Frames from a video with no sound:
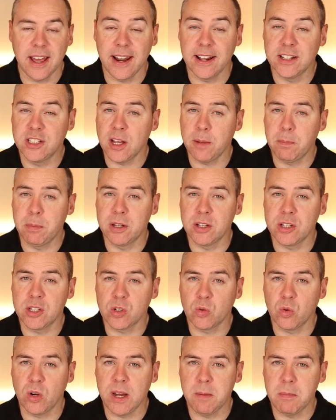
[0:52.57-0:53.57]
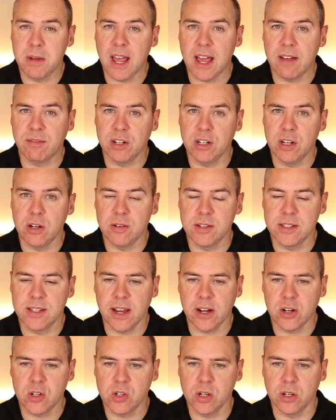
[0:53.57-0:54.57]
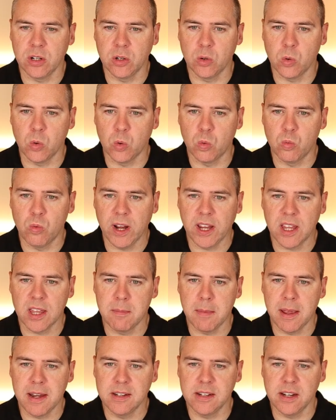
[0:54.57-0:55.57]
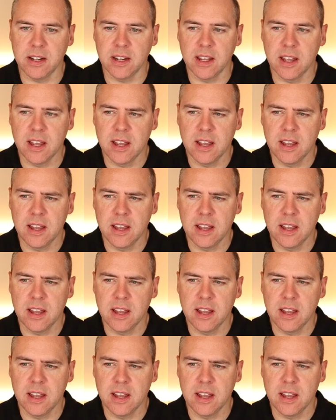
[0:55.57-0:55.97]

At the top of the screen, we have a new section called Recommended.